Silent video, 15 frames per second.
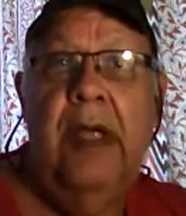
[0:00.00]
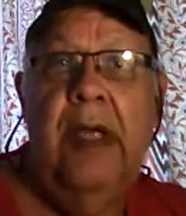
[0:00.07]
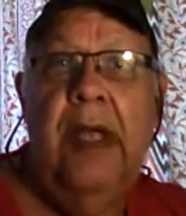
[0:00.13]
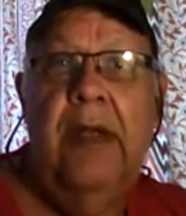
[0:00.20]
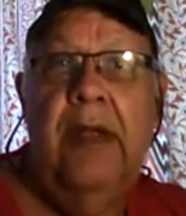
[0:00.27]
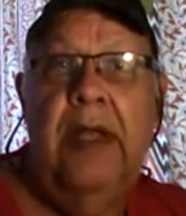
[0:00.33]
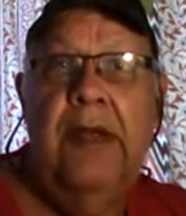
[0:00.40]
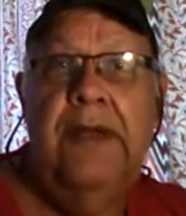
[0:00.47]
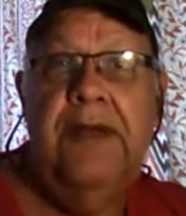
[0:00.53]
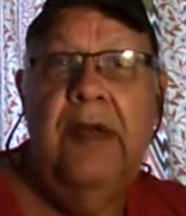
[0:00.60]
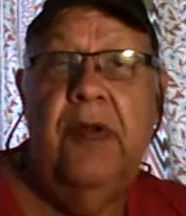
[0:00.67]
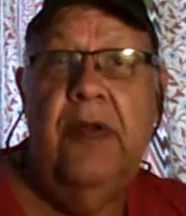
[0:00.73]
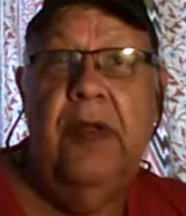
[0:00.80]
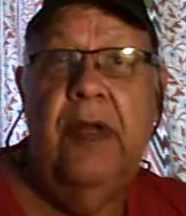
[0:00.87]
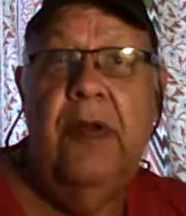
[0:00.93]
And yes,
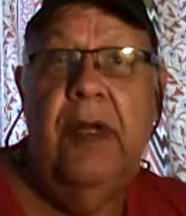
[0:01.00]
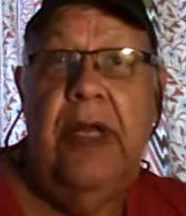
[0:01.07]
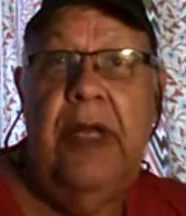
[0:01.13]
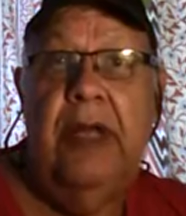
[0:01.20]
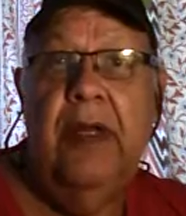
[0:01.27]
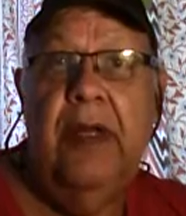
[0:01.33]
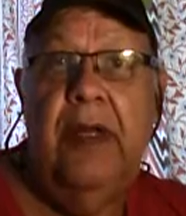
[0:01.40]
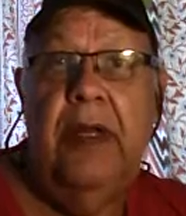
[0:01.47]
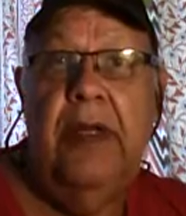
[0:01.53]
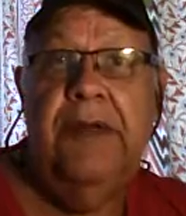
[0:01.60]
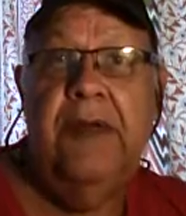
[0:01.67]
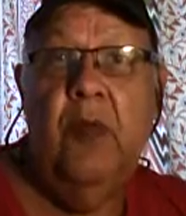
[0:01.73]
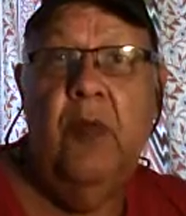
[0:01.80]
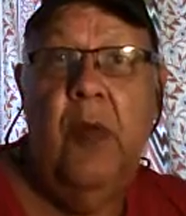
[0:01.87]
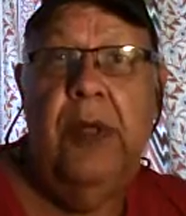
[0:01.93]
you do need at
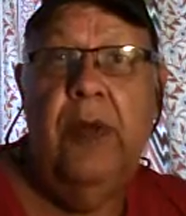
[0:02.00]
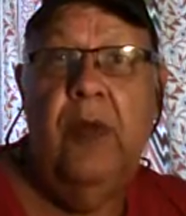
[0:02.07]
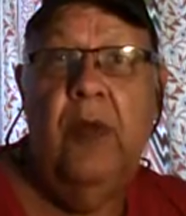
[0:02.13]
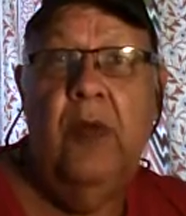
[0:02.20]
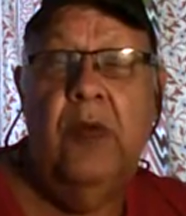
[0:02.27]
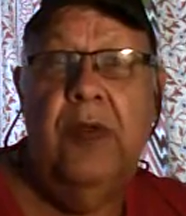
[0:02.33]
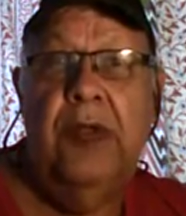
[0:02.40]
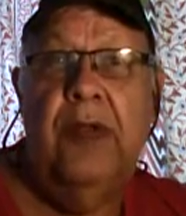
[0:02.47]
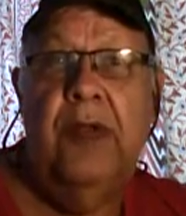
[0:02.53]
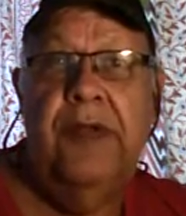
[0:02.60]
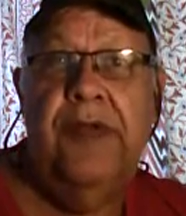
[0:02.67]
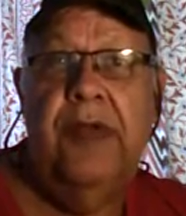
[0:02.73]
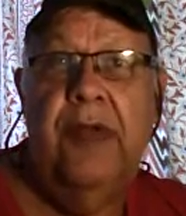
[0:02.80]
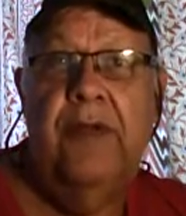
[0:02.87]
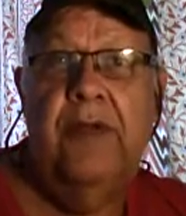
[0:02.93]
least 1 or 2
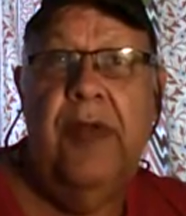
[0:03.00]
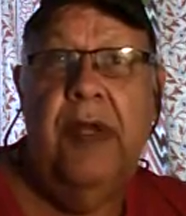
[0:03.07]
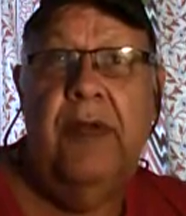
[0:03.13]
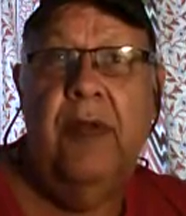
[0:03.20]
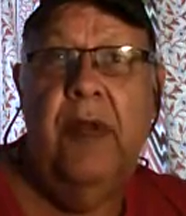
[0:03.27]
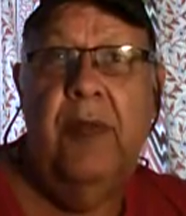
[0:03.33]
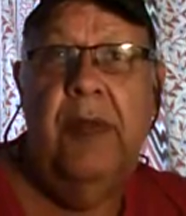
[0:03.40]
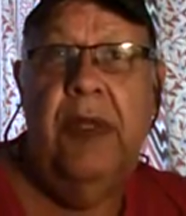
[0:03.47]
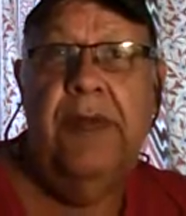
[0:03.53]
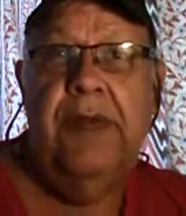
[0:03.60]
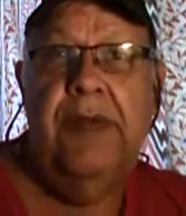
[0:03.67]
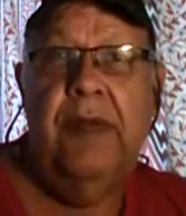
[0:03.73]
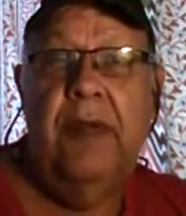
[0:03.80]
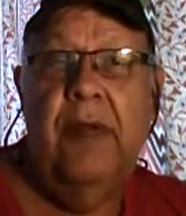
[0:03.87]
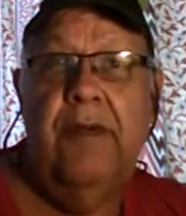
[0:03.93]
certified
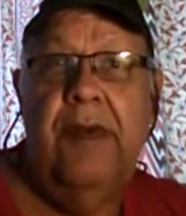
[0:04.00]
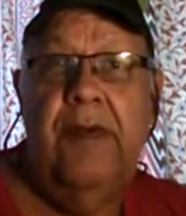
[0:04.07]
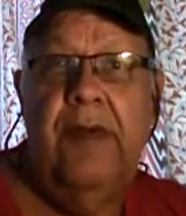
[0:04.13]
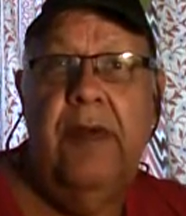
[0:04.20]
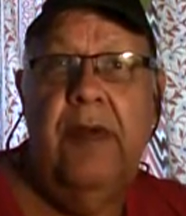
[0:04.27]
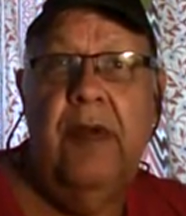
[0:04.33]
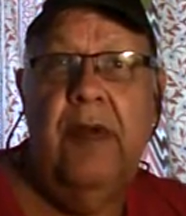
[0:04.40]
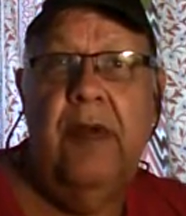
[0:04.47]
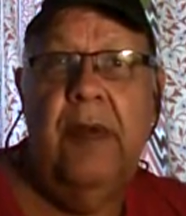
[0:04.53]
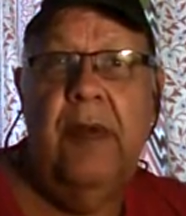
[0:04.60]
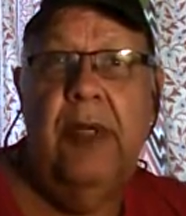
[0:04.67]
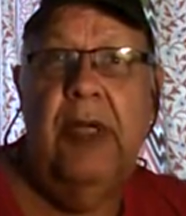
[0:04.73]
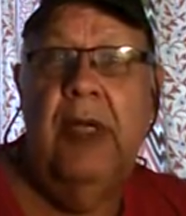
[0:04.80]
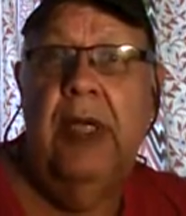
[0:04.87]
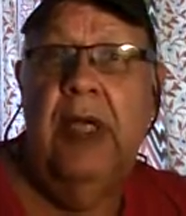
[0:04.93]
copies of every
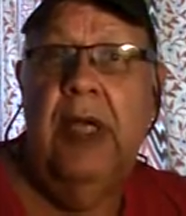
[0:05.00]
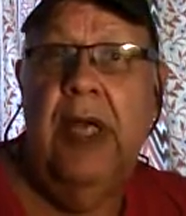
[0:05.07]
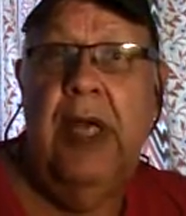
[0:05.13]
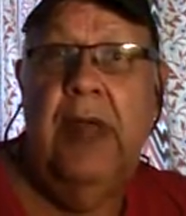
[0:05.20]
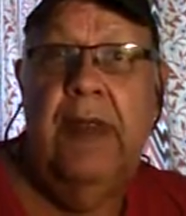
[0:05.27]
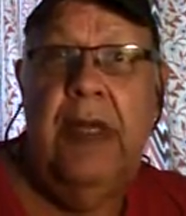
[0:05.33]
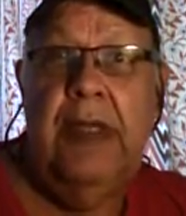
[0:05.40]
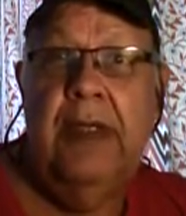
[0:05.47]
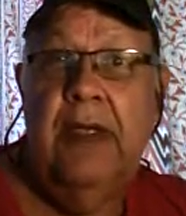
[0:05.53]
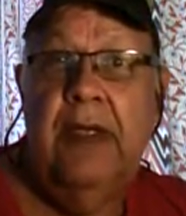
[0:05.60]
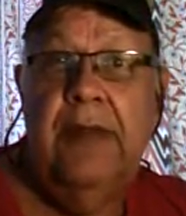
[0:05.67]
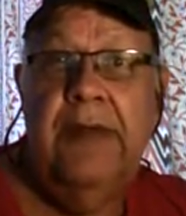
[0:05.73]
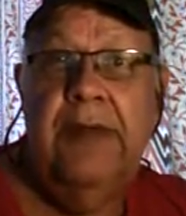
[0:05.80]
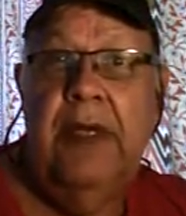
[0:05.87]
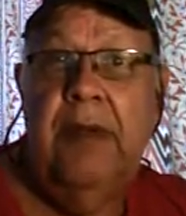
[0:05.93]
document. And they
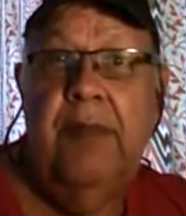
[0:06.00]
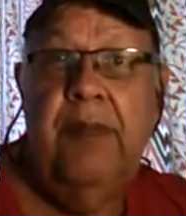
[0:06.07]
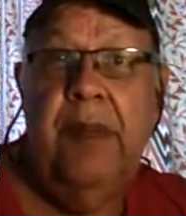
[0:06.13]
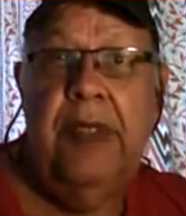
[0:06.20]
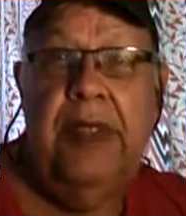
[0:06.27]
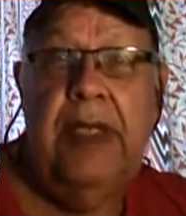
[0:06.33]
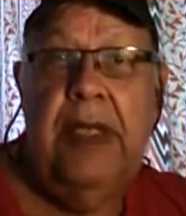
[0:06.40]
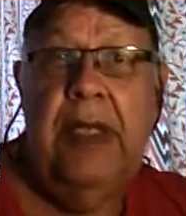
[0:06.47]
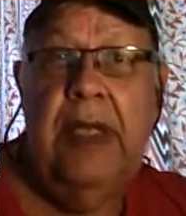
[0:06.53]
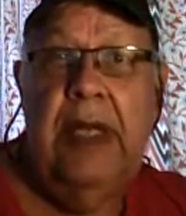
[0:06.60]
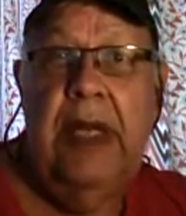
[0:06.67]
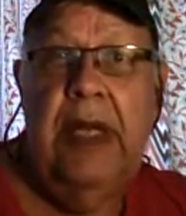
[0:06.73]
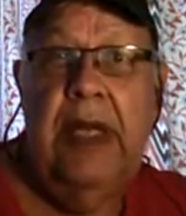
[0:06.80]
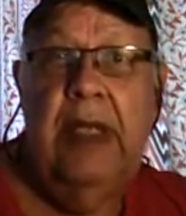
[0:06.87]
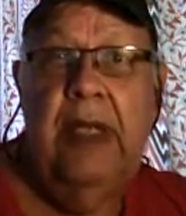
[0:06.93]
didn't seem
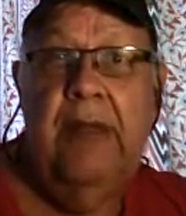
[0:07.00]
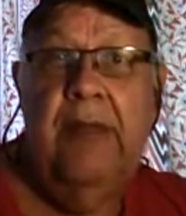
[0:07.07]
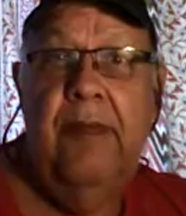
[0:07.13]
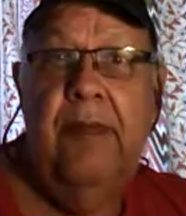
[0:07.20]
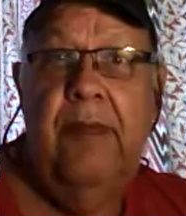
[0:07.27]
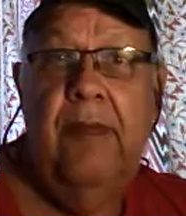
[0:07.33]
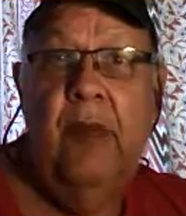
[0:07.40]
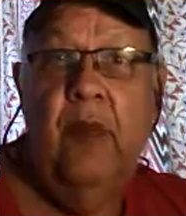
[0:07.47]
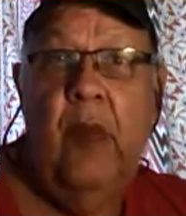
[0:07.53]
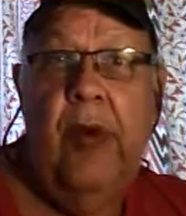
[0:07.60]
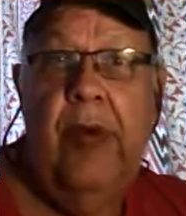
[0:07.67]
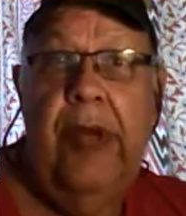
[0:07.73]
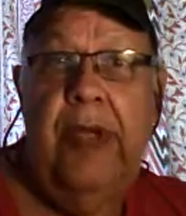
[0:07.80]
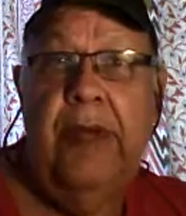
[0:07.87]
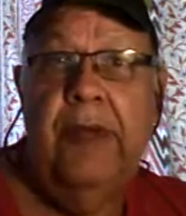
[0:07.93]
particularly
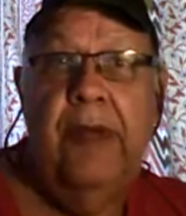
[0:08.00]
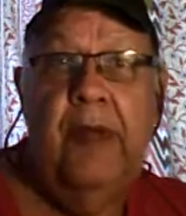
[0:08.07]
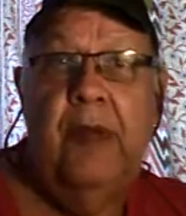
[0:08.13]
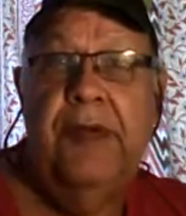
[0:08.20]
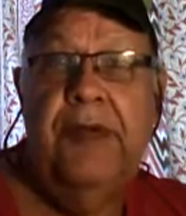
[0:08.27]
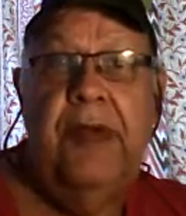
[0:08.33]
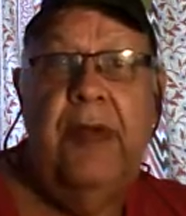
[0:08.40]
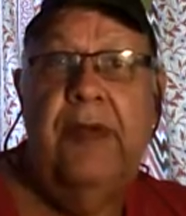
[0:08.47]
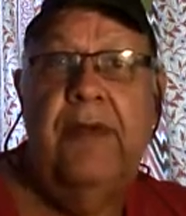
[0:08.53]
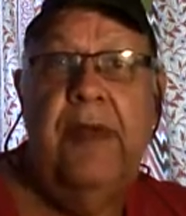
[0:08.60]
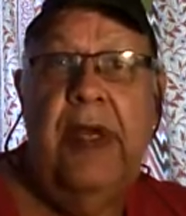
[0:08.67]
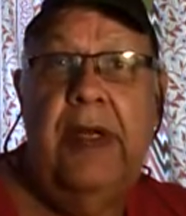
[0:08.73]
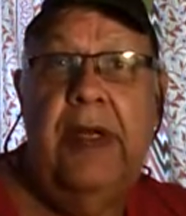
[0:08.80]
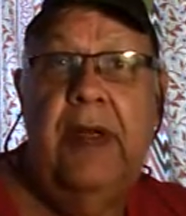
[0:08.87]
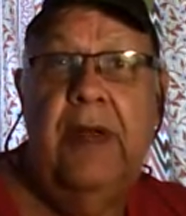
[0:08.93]
worried who
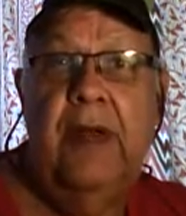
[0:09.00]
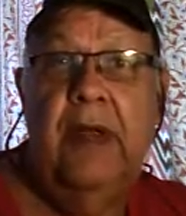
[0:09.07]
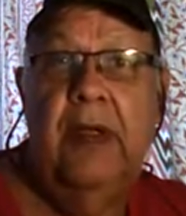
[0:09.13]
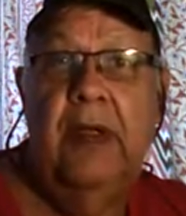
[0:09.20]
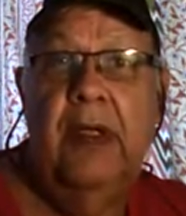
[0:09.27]
certified it.